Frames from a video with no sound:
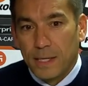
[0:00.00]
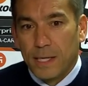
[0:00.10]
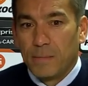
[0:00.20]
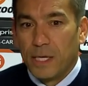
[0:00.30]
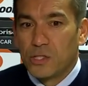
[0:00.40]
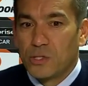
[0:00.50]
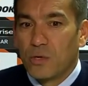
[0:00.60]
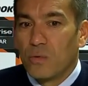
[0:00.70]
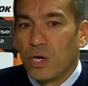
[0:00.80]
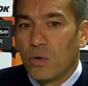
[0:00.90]
and make
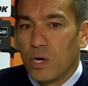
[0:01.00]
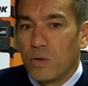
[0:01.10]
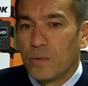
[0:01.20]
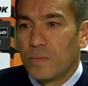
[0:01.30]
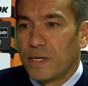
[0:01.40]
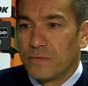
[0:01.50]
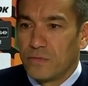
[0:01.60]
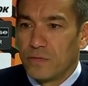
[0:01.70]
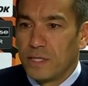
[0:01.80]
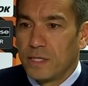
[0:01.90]
sure we are well prepared
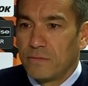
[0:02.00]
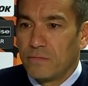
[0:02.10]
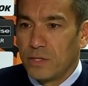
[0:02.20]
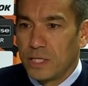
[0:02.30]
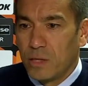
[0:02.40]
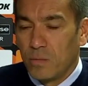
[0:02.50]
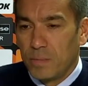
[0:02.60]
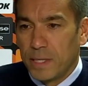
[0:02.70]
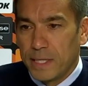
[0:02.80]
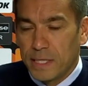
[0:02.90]
for the game we
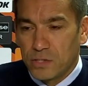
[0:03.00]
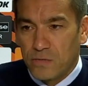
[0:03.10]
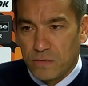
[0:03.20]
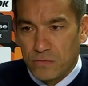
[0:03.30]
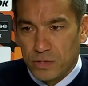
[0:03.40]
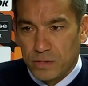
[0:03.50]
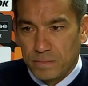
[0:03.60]
play against Frankfurt.